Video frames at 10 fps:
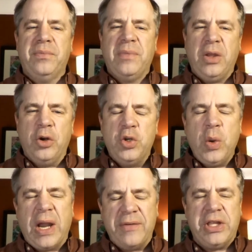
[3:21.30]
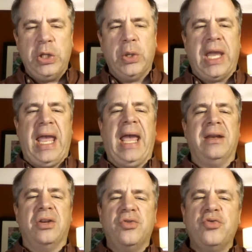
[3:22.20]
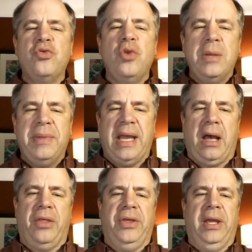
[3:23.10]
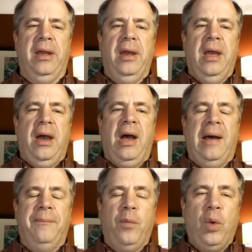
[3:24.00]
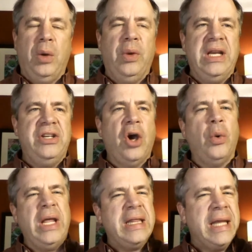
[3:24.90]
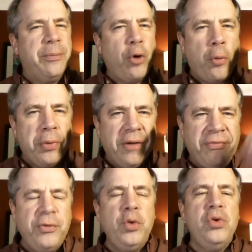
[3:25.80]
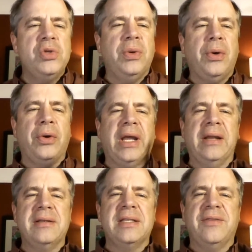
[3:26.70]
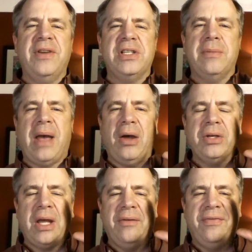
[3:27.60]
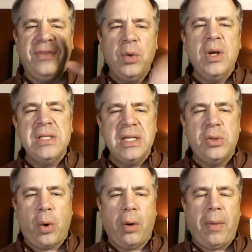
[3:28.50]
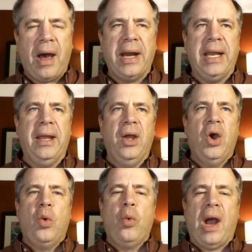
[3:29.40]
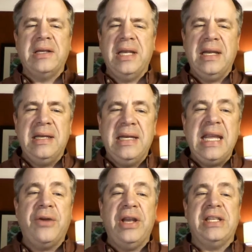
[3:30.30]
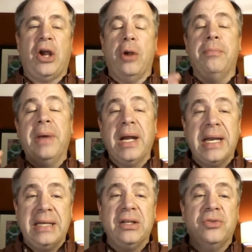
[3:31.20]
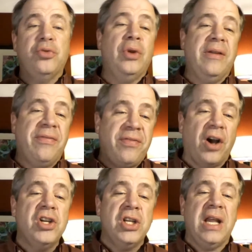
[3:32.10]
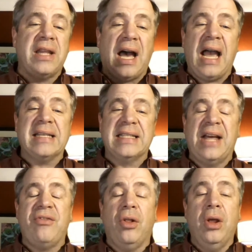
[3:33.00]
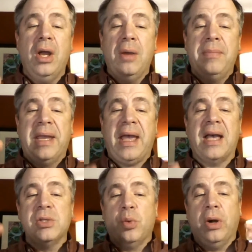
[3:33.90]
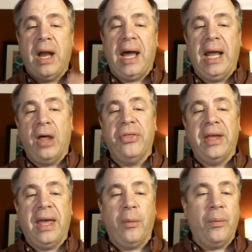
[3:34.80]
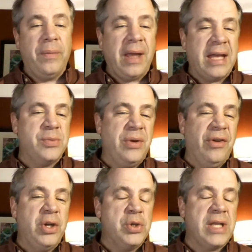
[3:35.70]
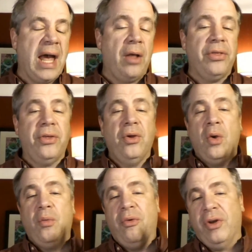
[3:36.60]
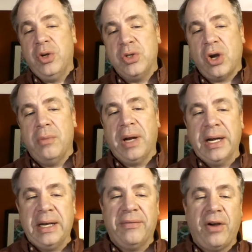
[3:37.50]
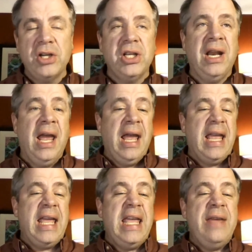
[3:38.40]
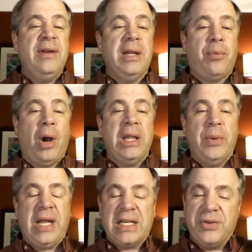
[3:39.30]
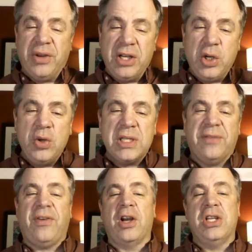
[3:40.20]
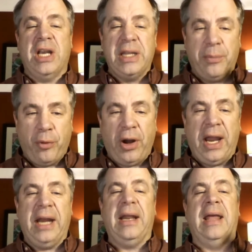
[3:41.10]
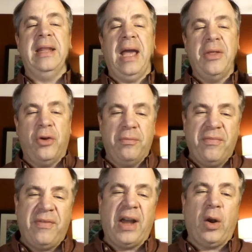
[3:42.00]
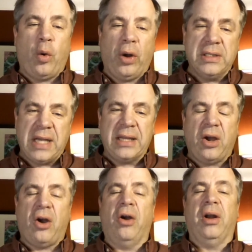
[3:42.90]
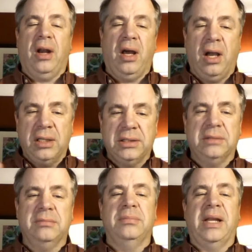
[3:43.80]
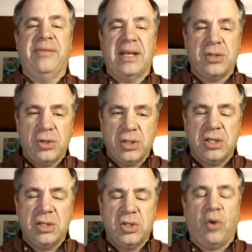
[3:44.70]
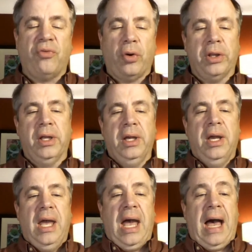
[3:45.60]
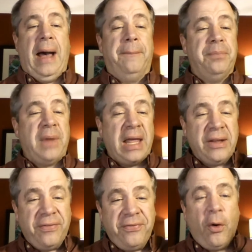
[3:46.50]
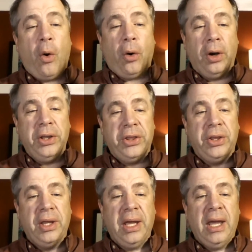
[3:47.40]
that you're doing everything you can to truly be healthy. When we don't eat the appropriate foods, we don't get a sufficient amount of fluids into our body. We're actually decreasing our ability to truly function at the highest level because we're not healthy. And as we reduce the health, we reduce our ability to function, even to the point that we can actually reduce the functioning of the brain and the other vital organs like the heart and lungs and blood vessels and so forth. And the fourth,